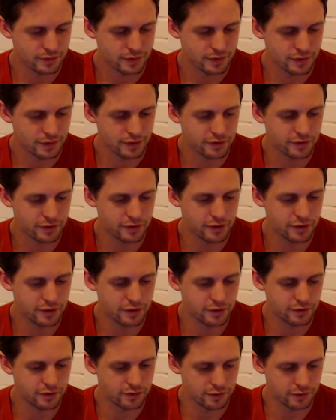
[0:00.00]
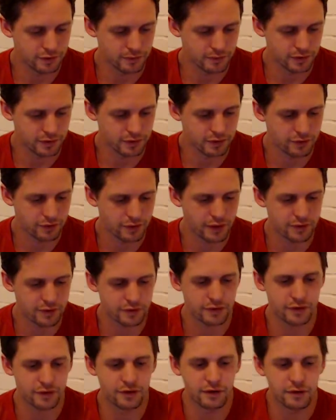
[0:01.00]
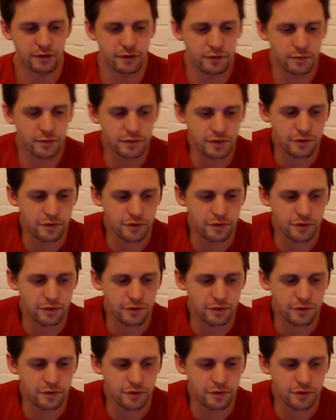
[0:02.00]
That's a conundrum. There are lots of conundrums